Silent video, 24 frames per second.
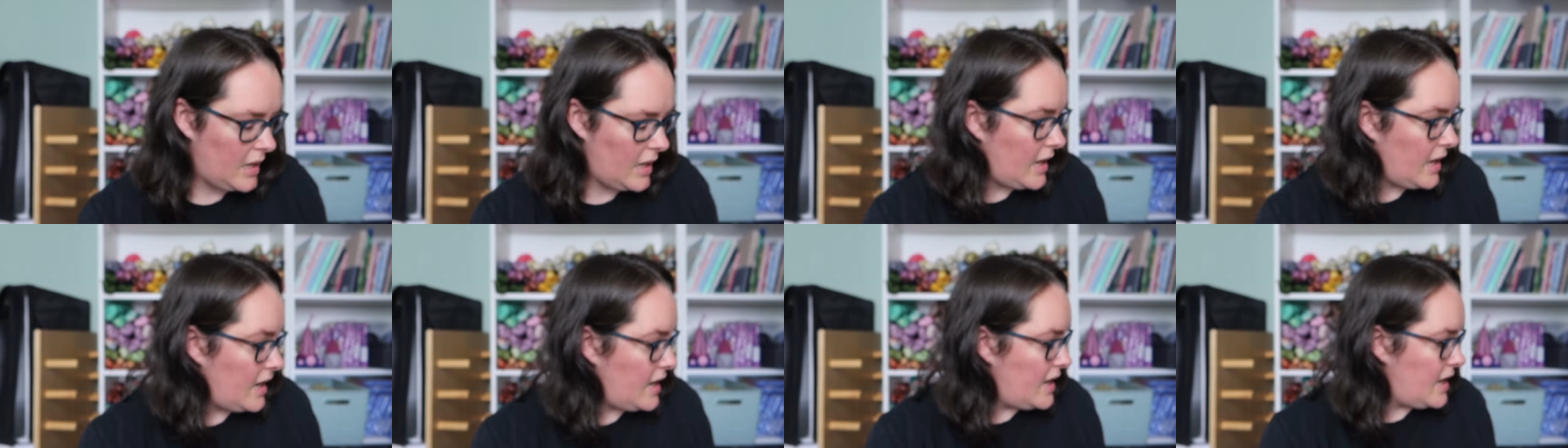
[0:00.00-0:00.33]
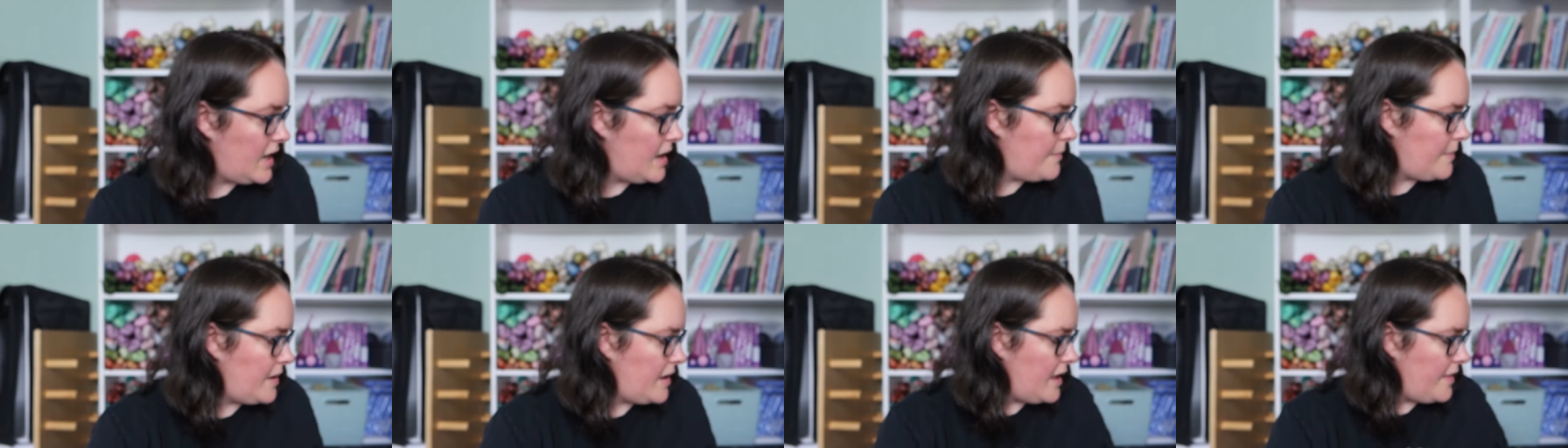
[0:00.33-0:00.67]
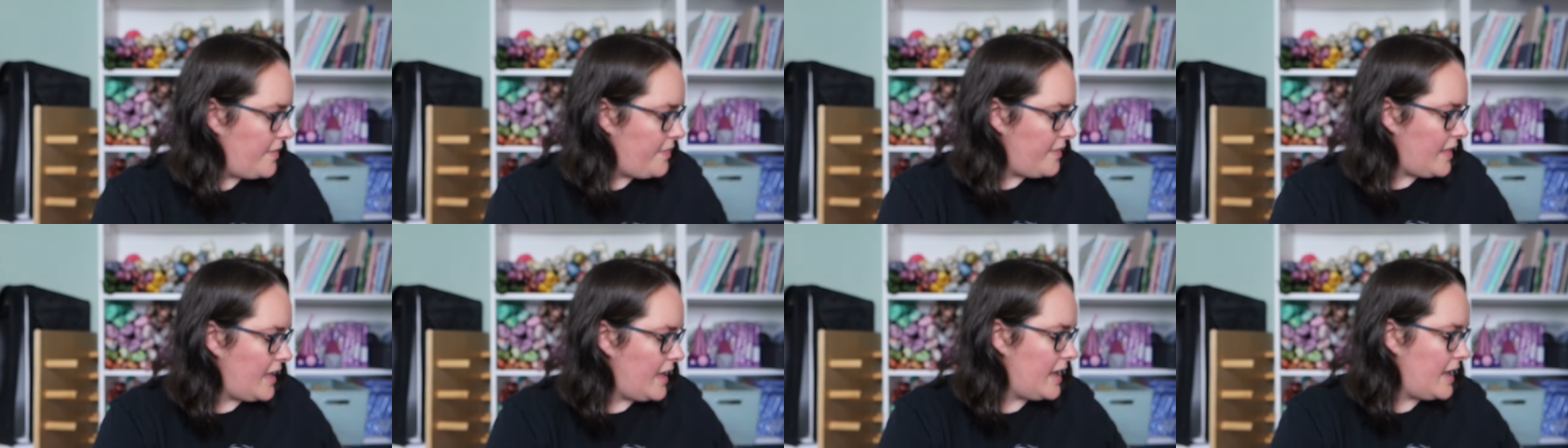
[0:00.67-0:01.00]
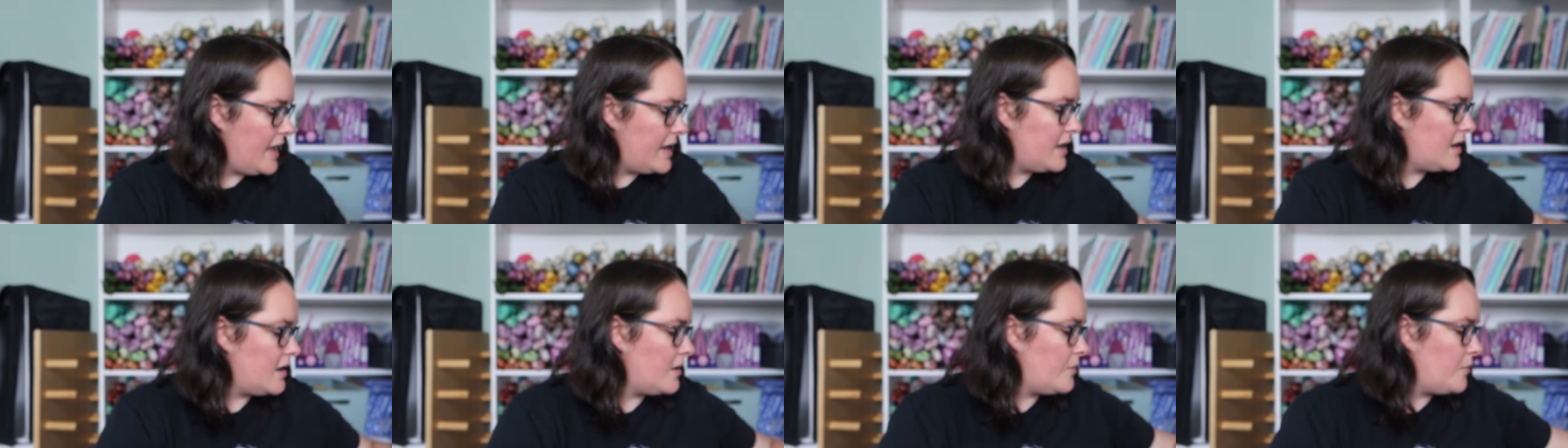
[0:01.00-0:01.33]
And
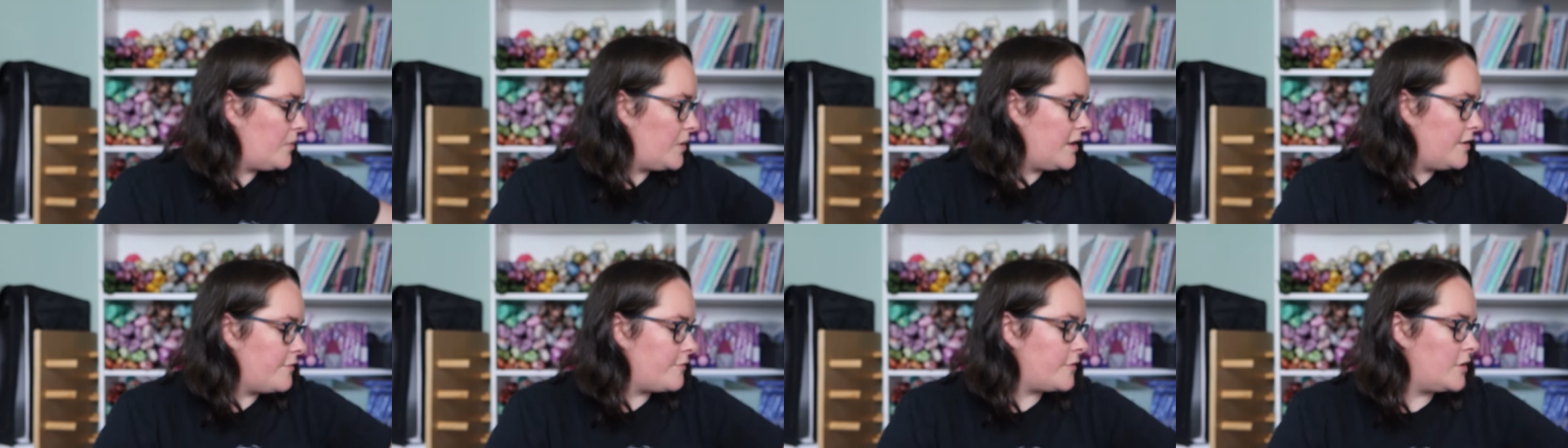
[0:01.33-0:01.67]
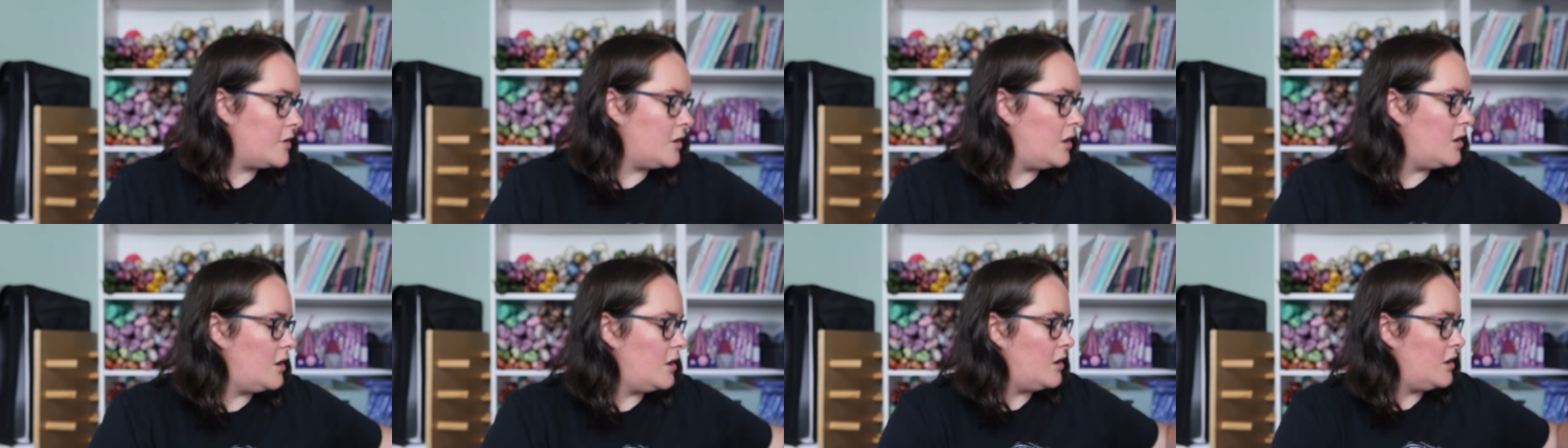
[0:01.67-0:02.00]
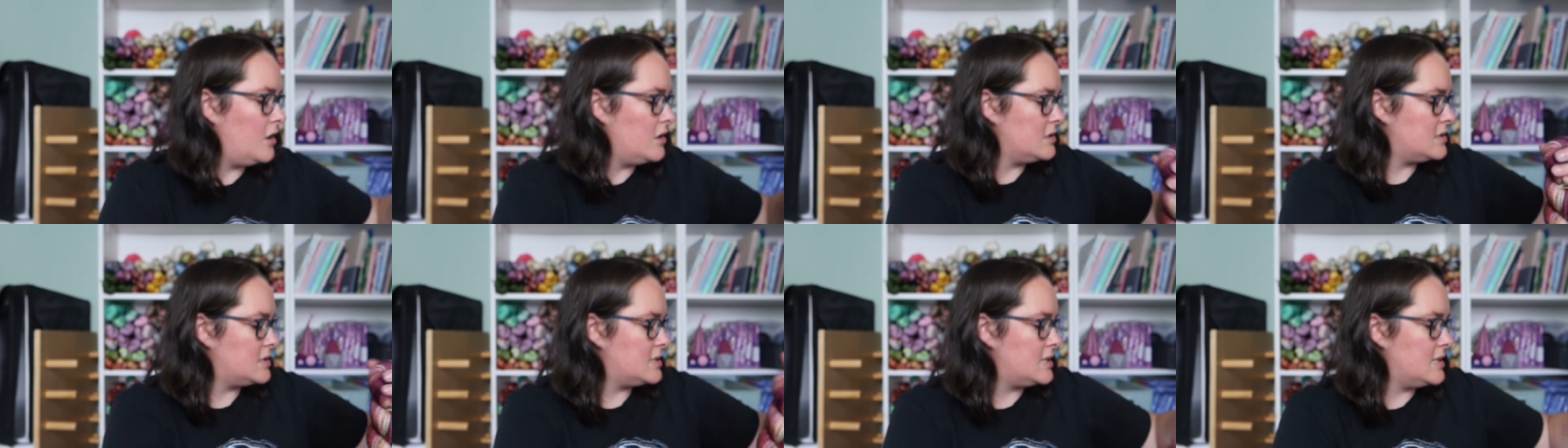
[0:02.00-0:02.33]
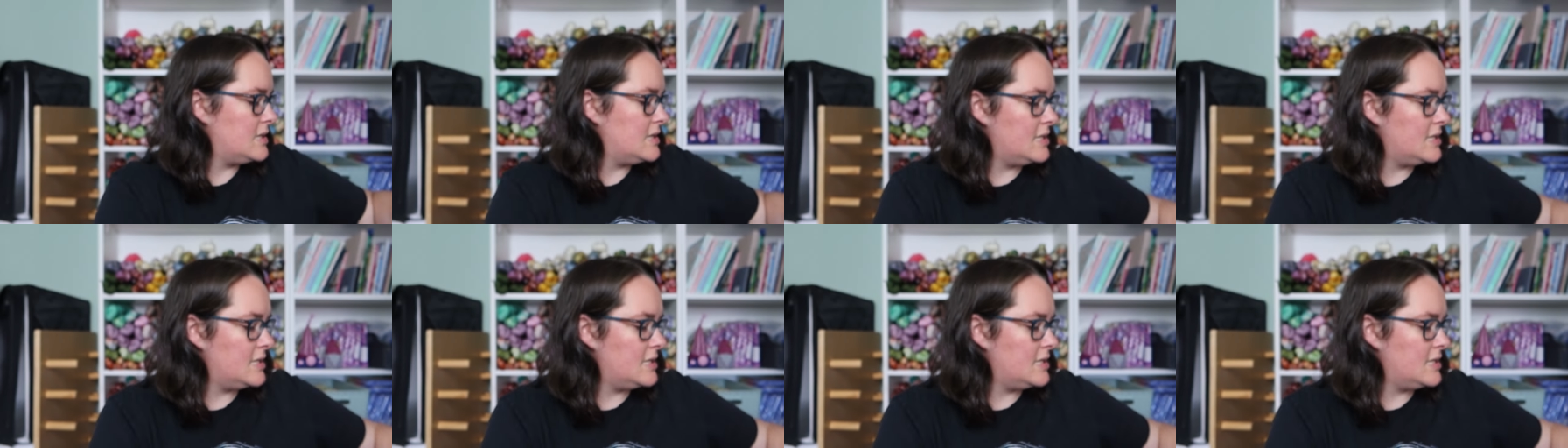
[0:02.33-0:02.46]
then we've got